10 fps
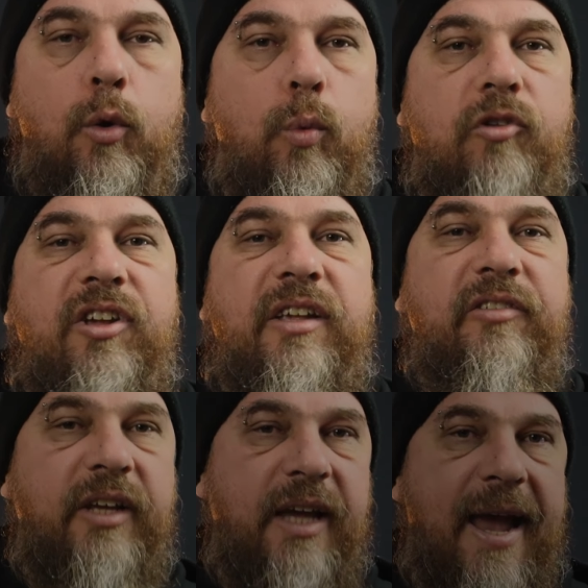which
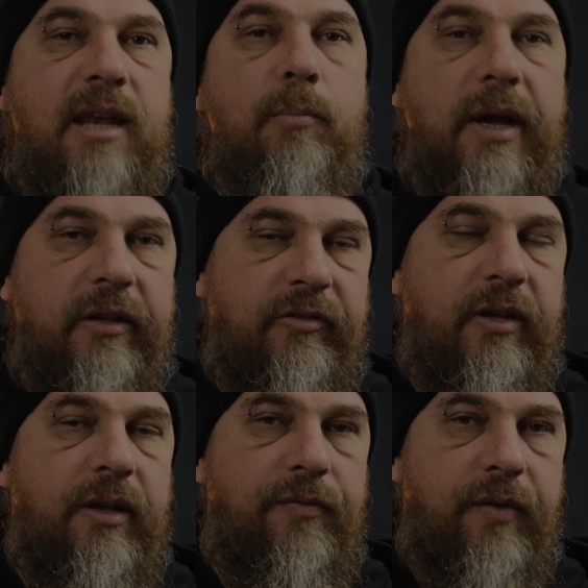is
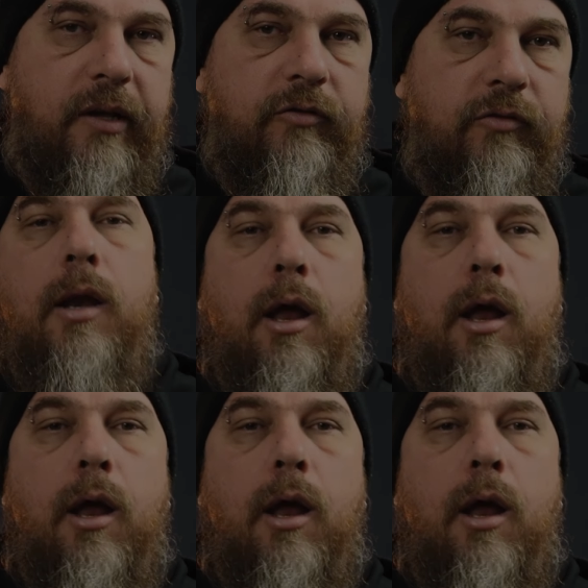gain-based effects.